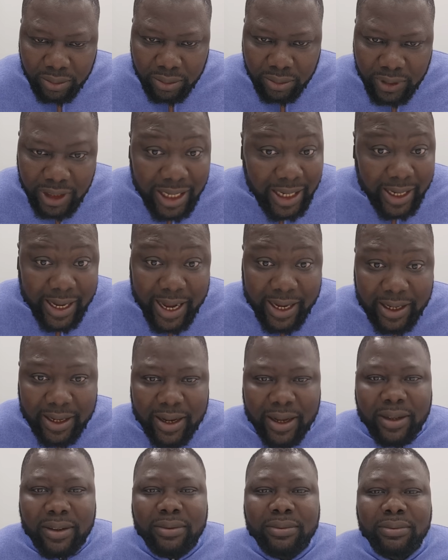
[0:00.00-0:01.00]
in
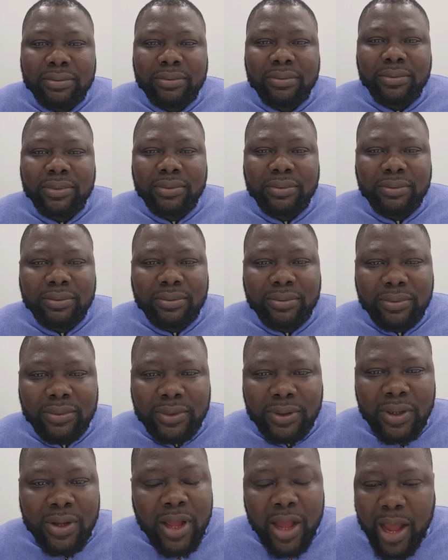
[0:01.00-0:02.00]
Kenya.
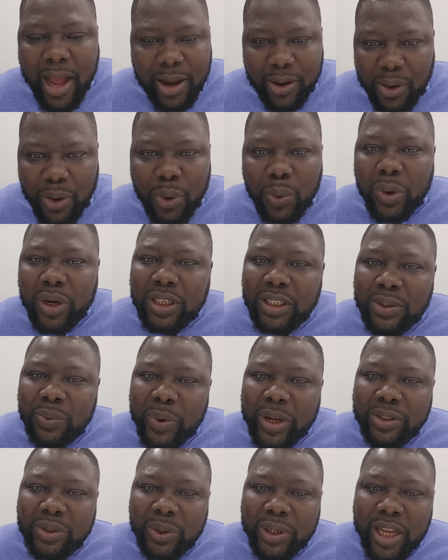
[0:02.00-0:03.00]
I don't know what he
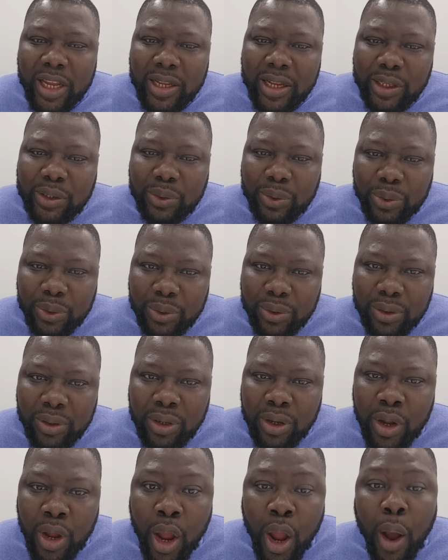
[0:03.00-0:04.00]
went to Kenya to do.
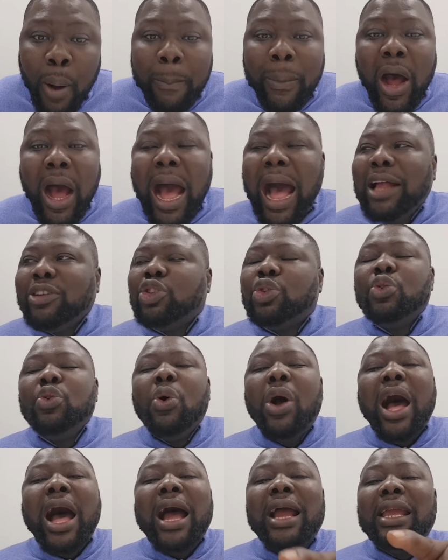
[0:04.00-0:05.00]
But as you
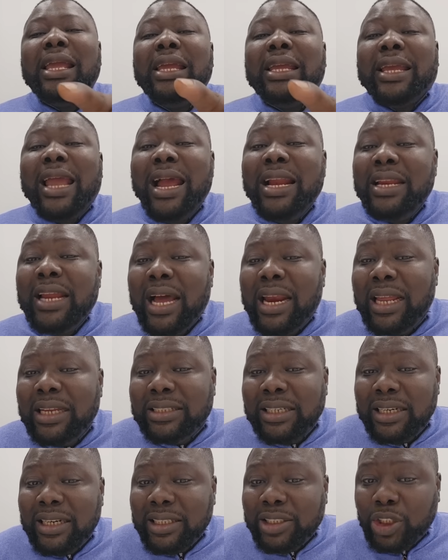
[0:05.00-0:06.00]
are in Kenya, let's
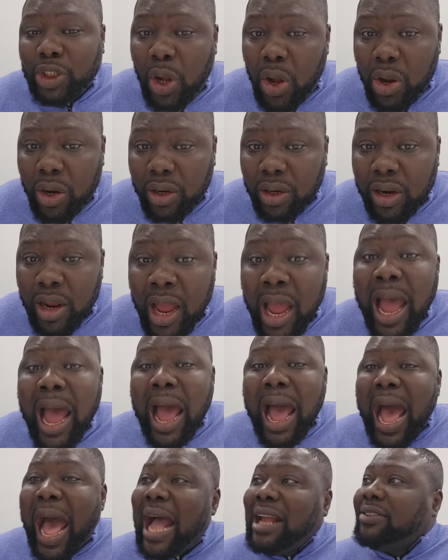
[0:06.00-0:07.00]
understand.
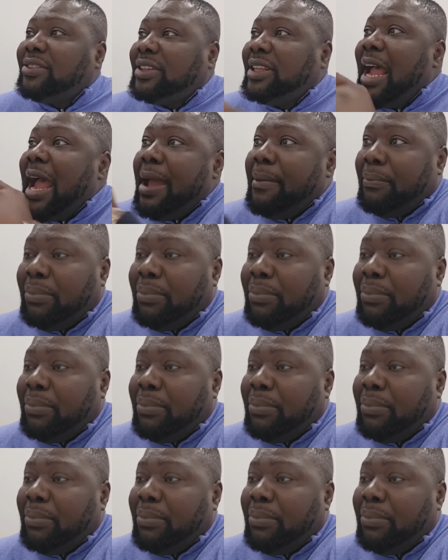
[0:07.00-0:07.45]
Ask them